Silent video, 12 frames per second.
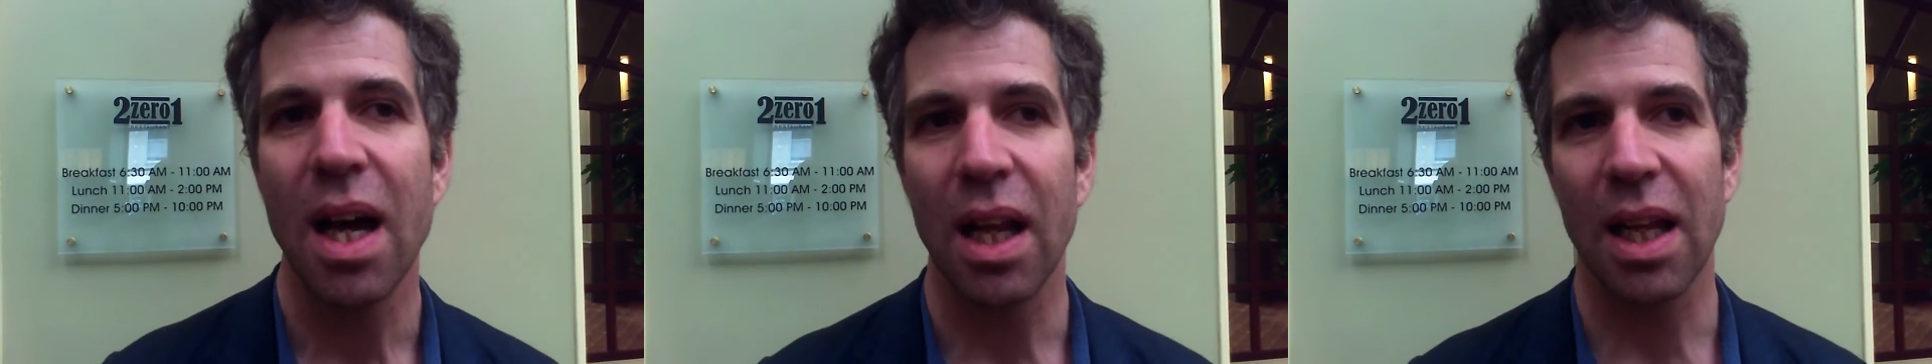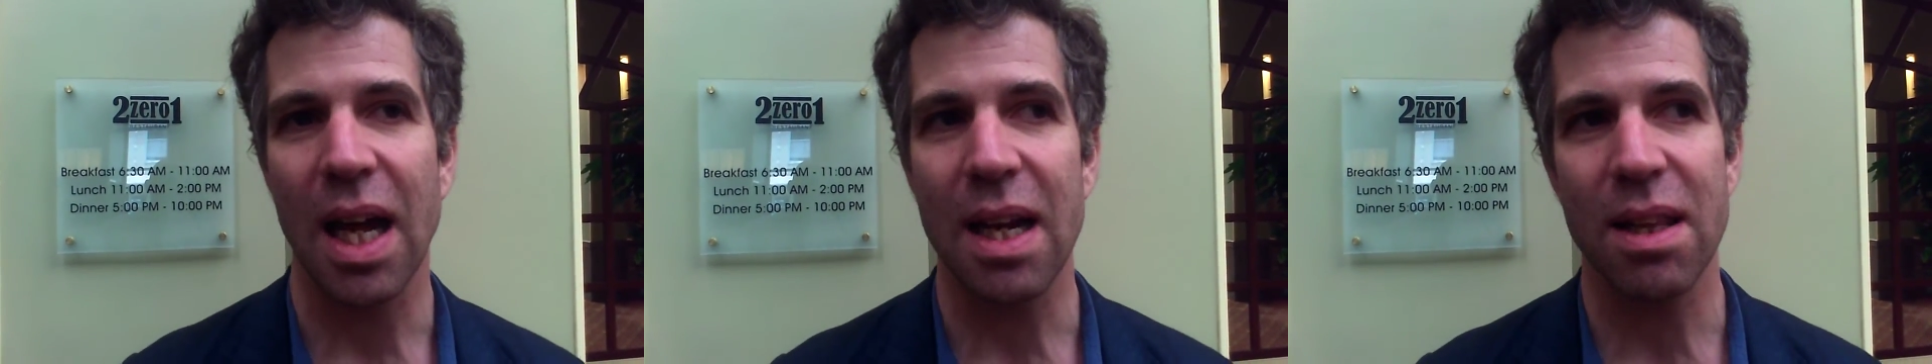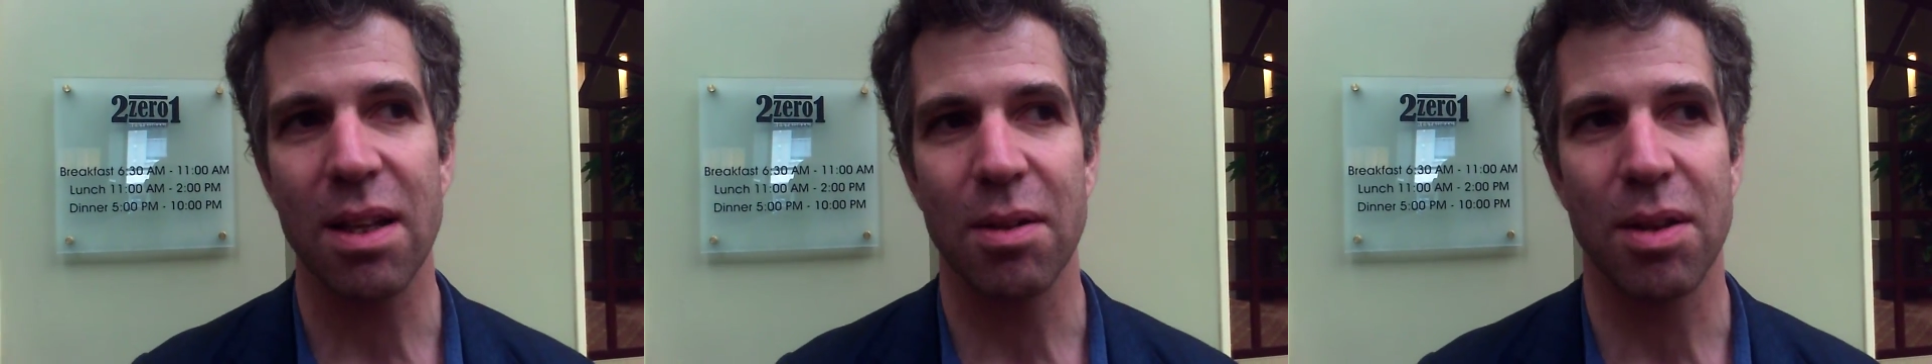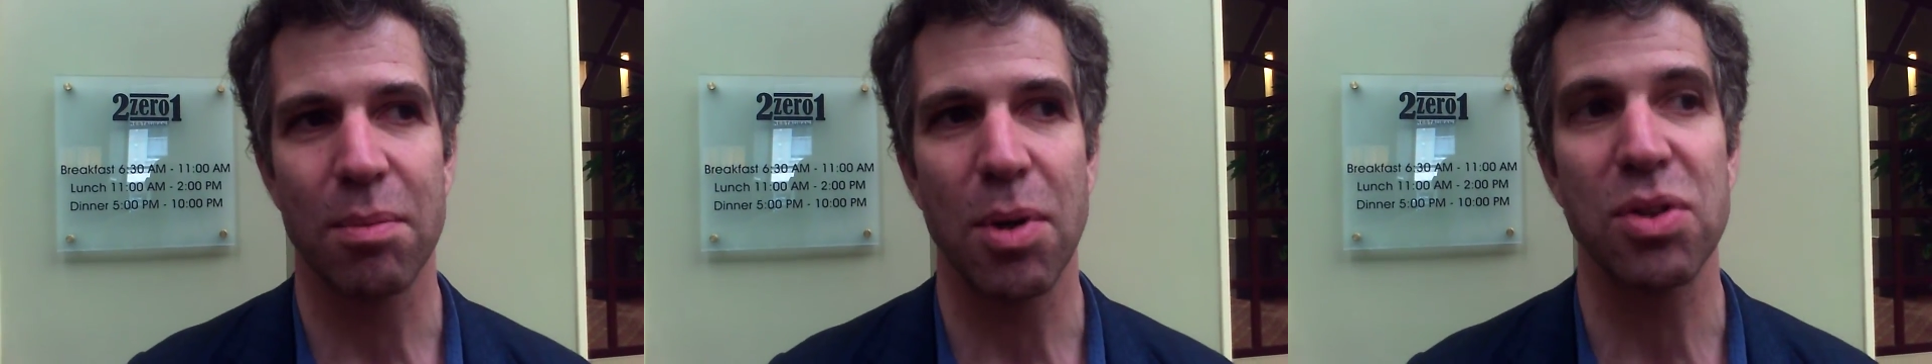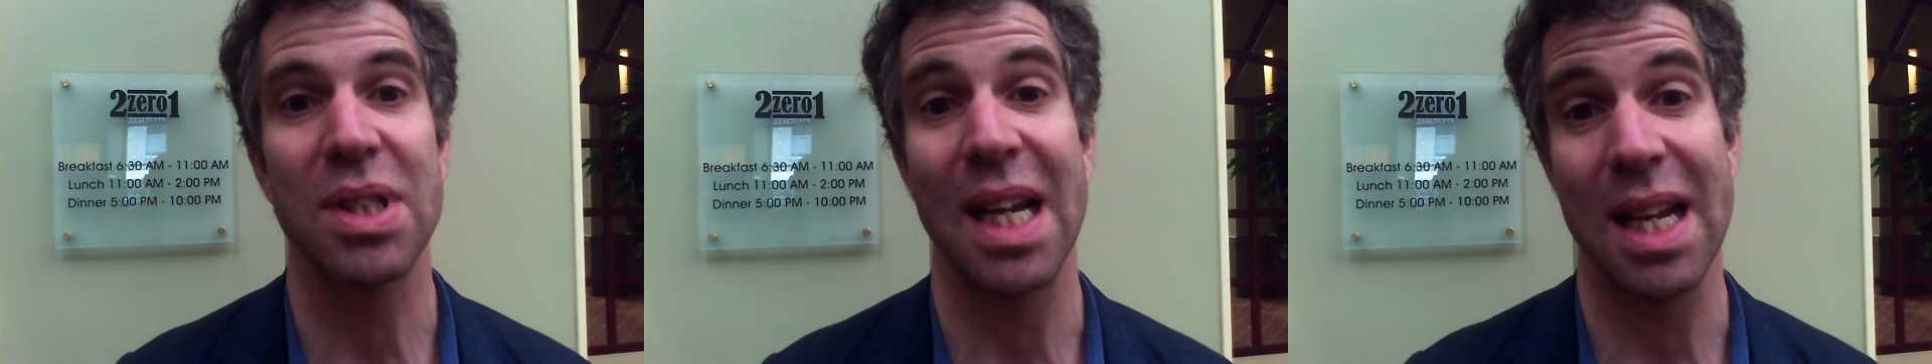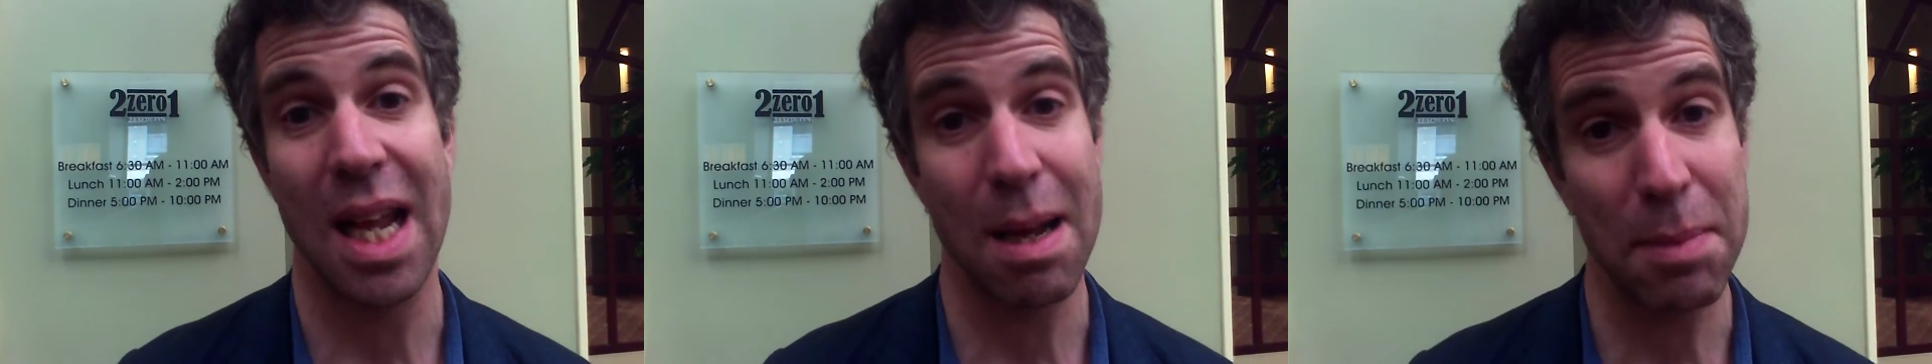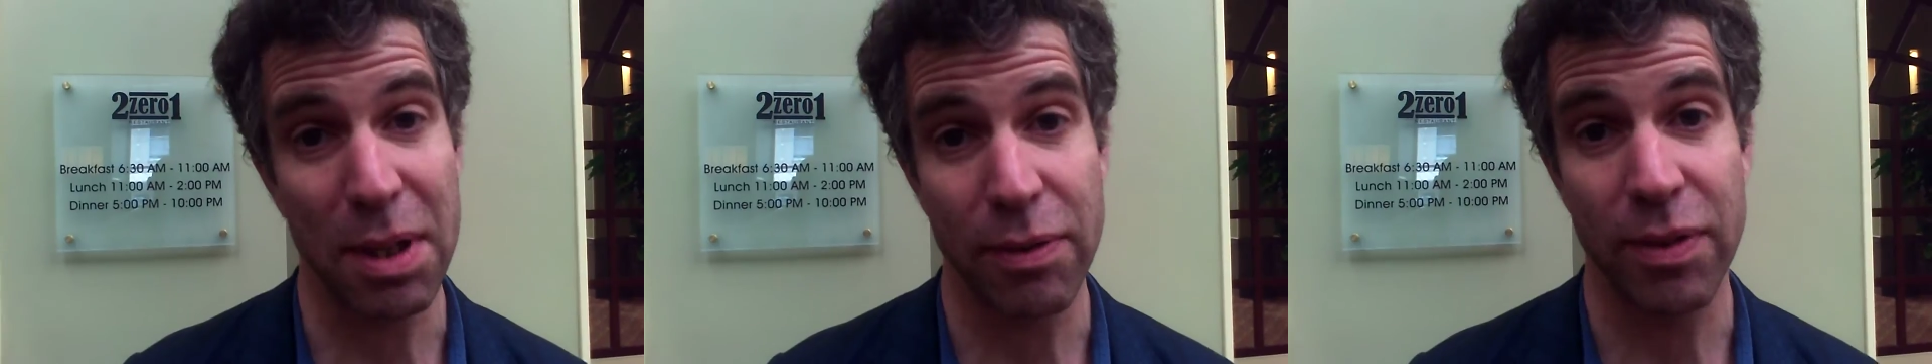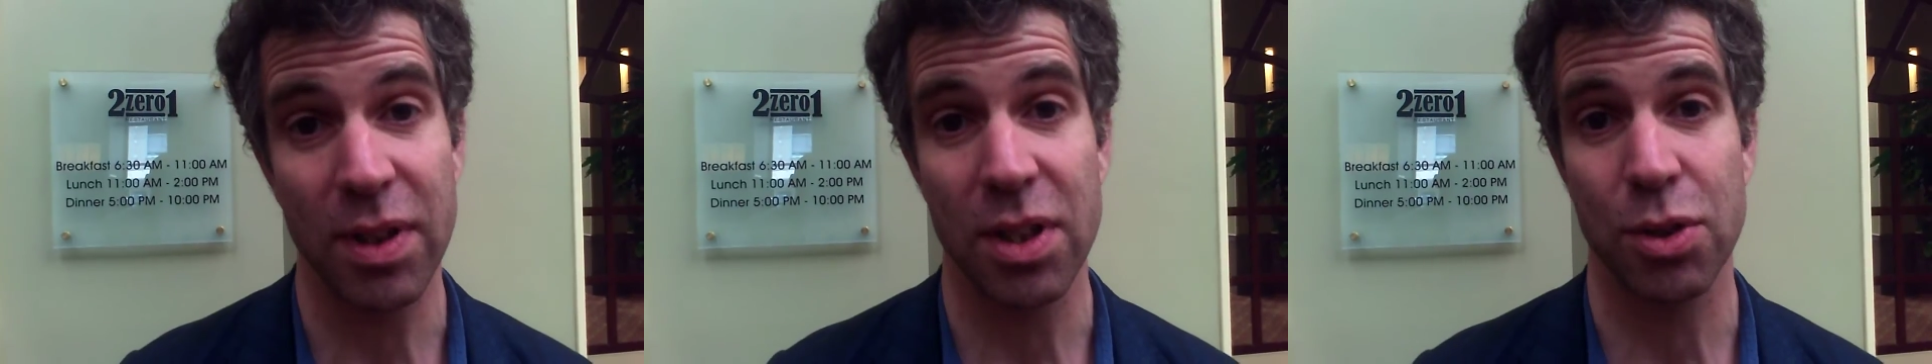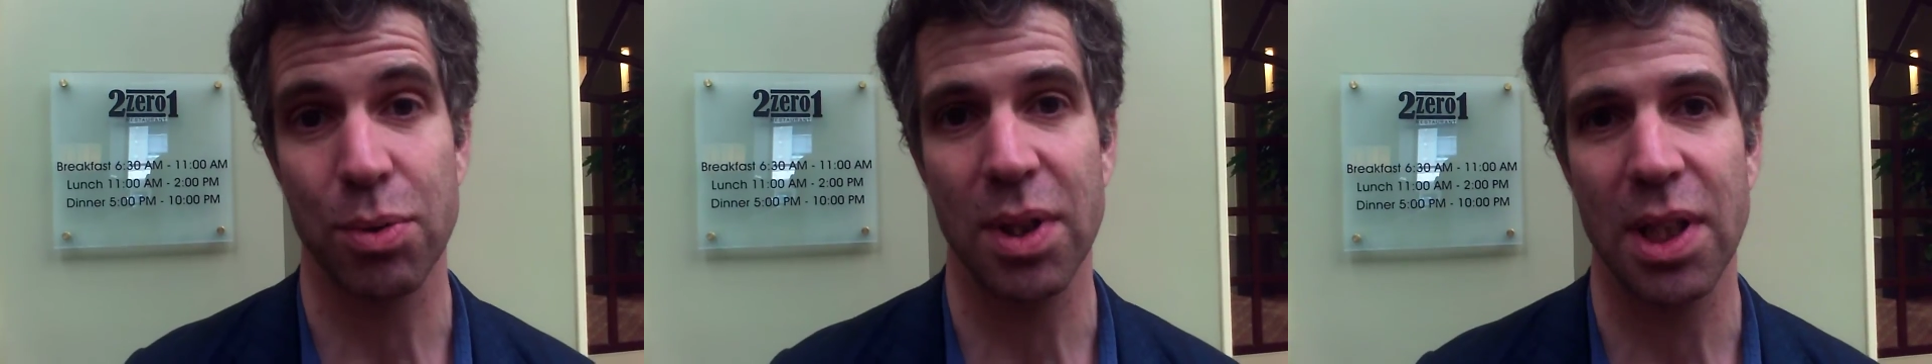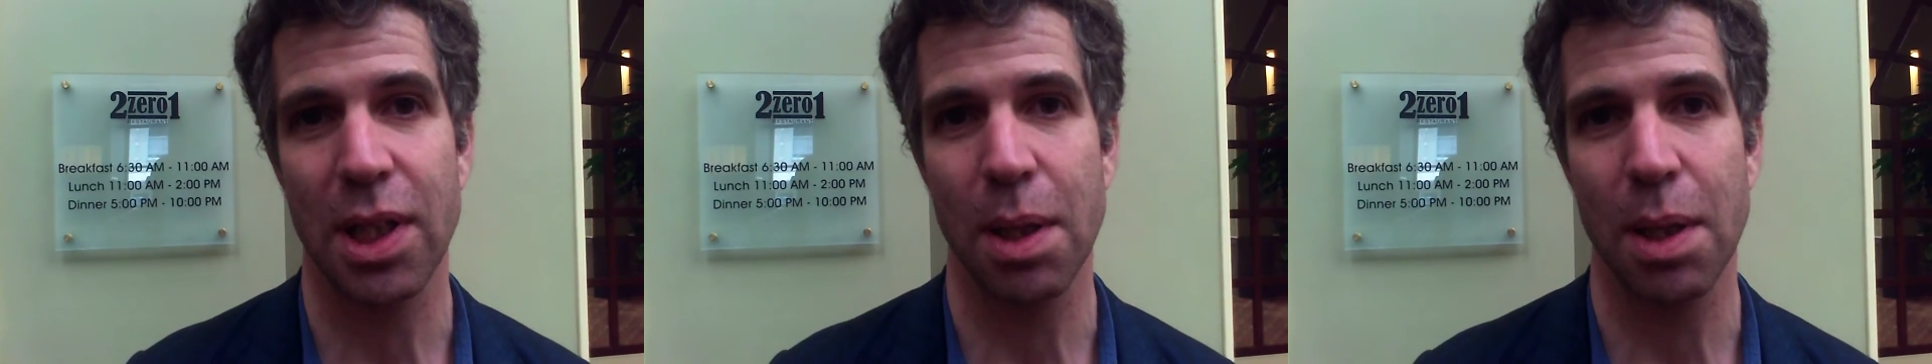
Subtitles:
a lot of the most dynamic footage really